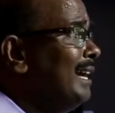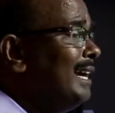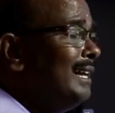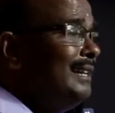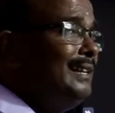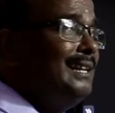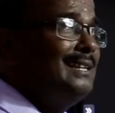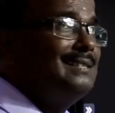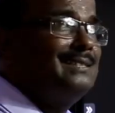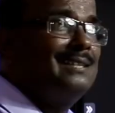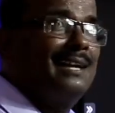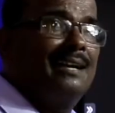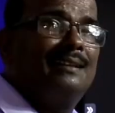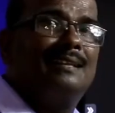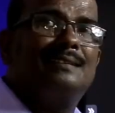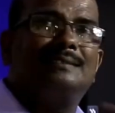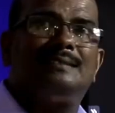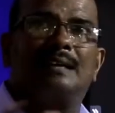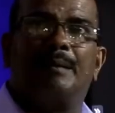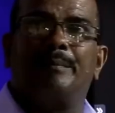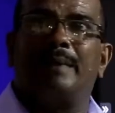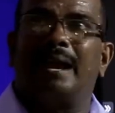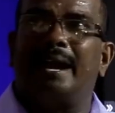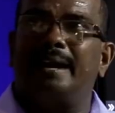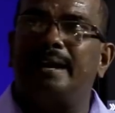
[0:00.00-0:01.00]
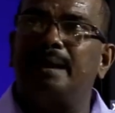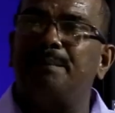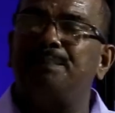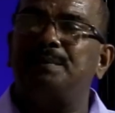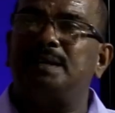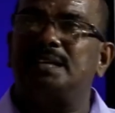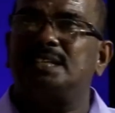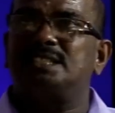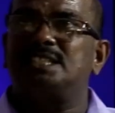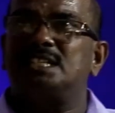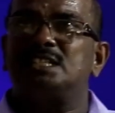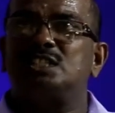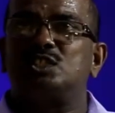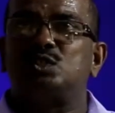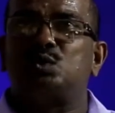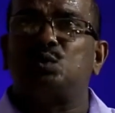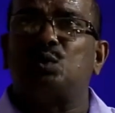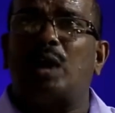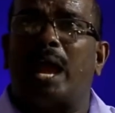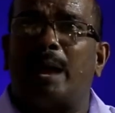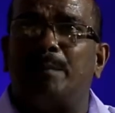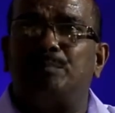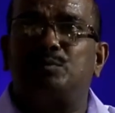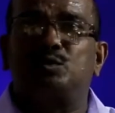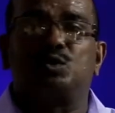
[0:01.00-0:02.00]
These are some adaptations to
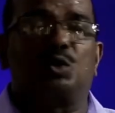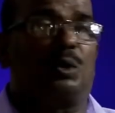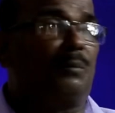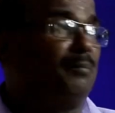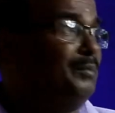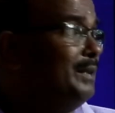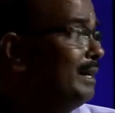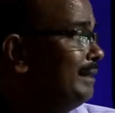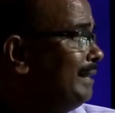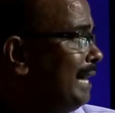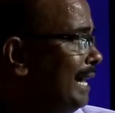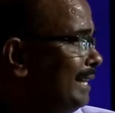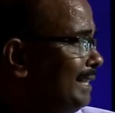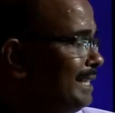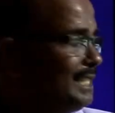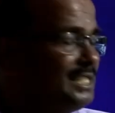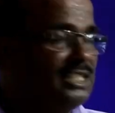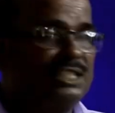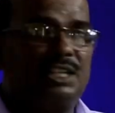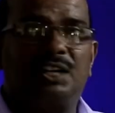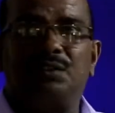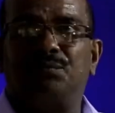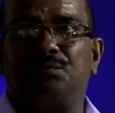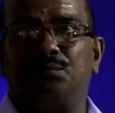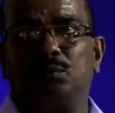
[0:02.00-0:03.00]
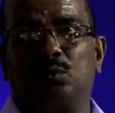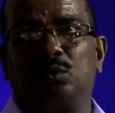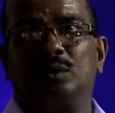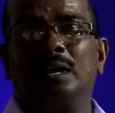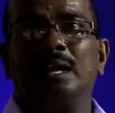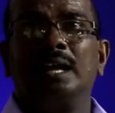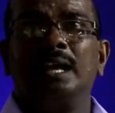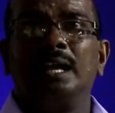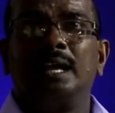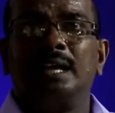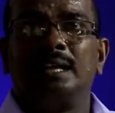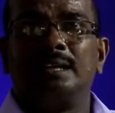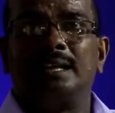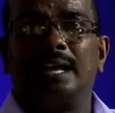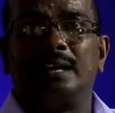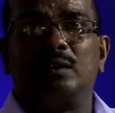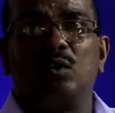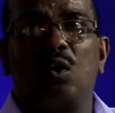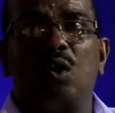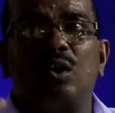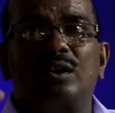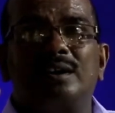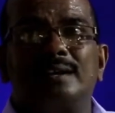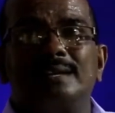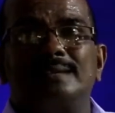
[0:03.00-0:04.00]
absorb the digested food that
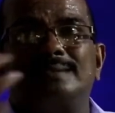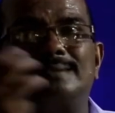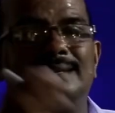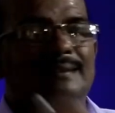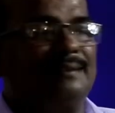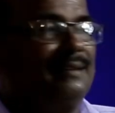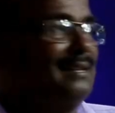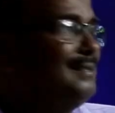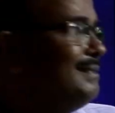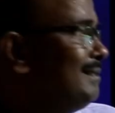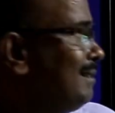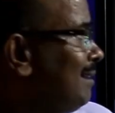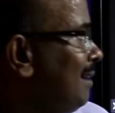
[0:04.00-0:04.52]
occurs in the